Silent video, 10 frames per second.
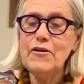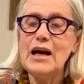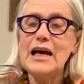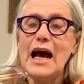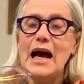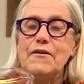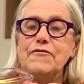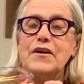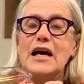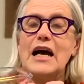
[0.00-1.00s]
I
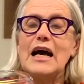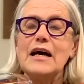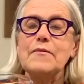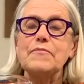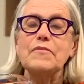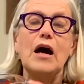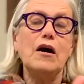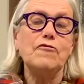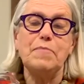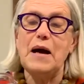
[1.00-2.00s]
have
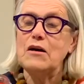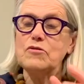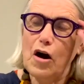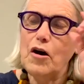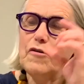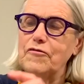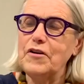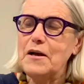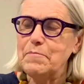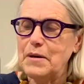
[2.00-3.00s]
half pound of
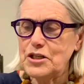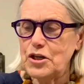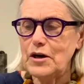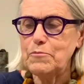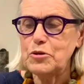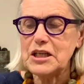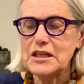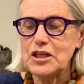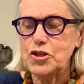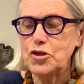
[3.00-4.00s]
butter. I'm putting it
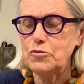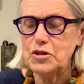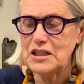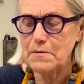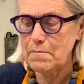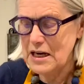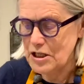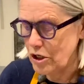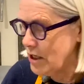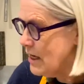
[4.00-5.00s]
into just a measure,